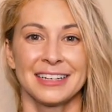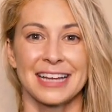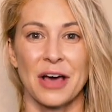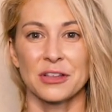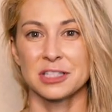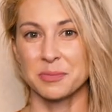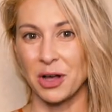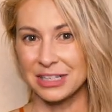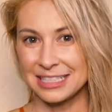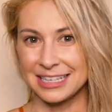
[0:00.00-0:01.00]
Now, the
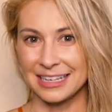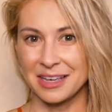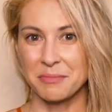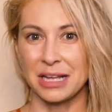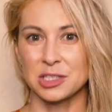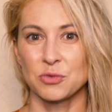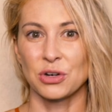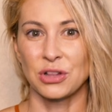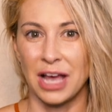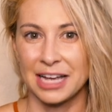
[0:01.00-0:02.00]
Somali Sengi mates
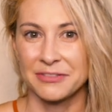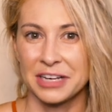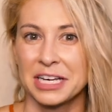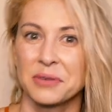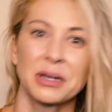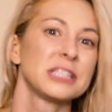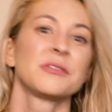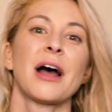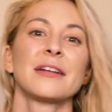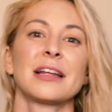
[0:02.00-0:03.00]
for life. It can race
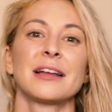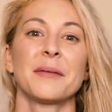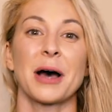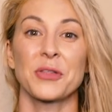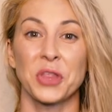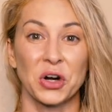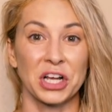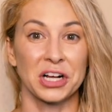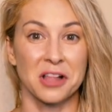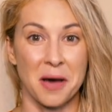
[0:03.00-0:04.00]
around at about 30
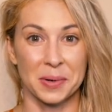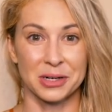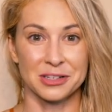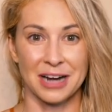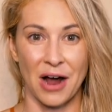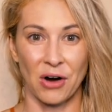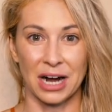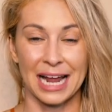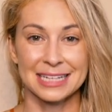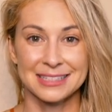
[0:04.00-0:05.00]
kilometers an hour
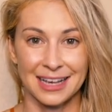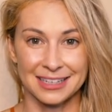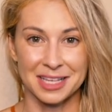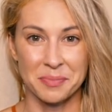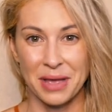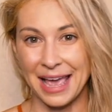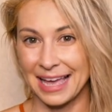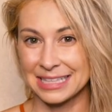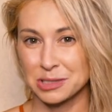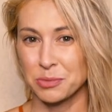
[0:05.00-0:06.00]
and sucks up
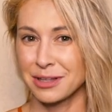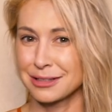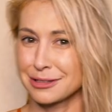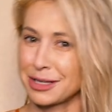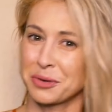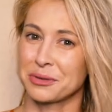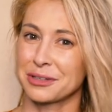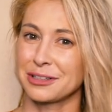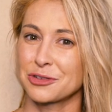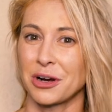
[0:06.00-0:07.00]
ants with its cute
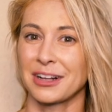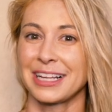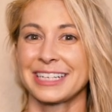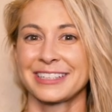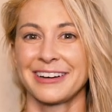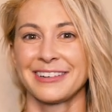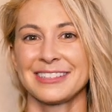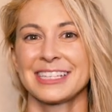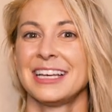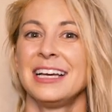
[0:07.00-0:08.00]
little trunk like
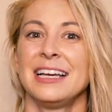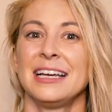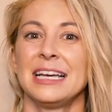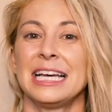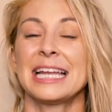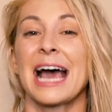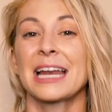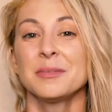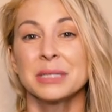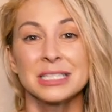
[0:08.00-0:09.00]
nose. It
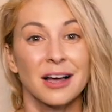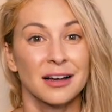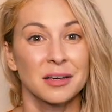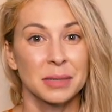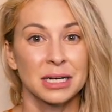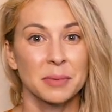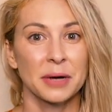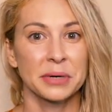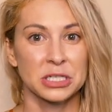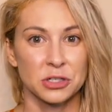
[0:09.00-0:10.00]
hadn't been documented by
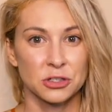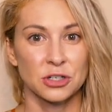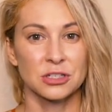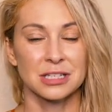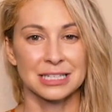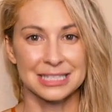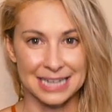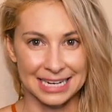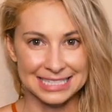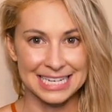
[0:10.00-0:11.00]
researchers since
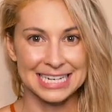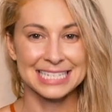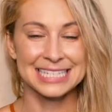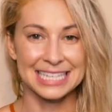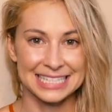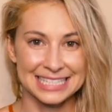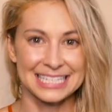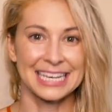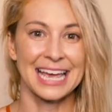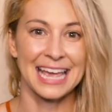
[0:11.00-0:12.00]

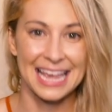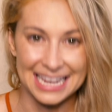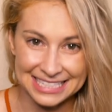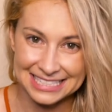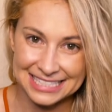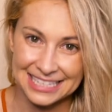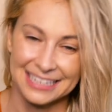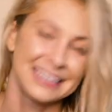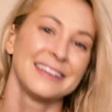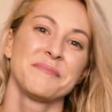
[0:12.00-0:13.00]
1968.
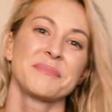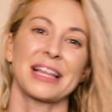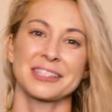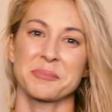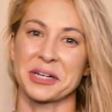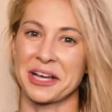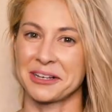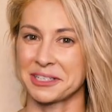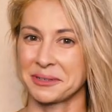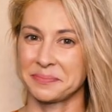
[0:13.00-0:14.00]
That's pretty
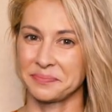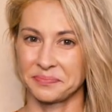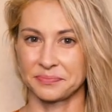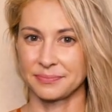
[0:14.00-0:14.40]
awesome.